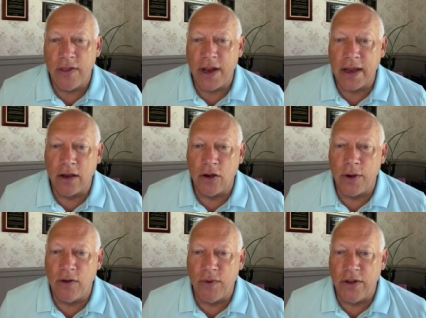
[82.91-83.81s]
and then I can
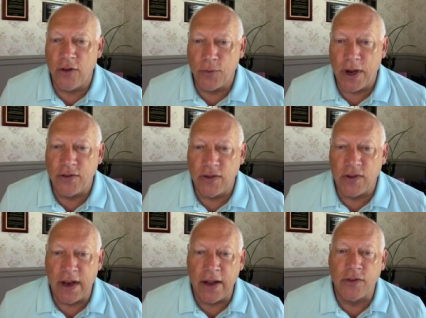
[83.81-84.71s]
go ahead and read those
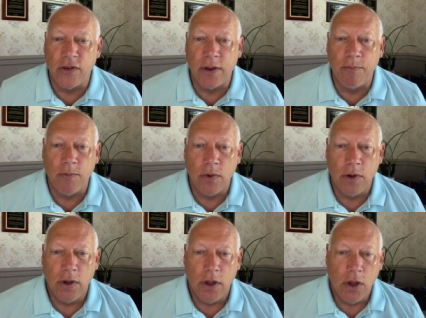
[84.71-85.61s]
questions and answer them
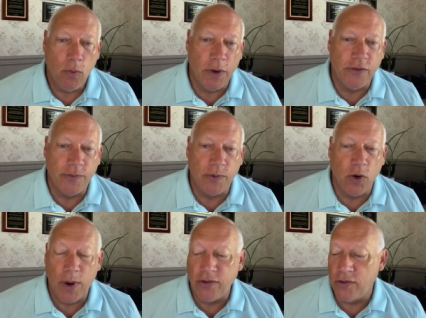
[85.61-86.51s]
once
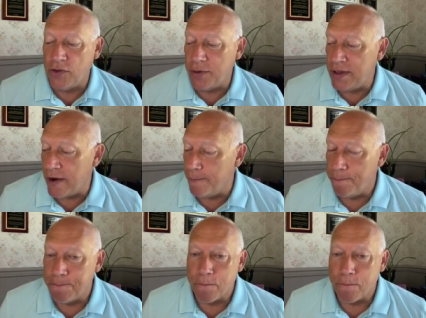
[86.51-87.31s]
some questions are in there.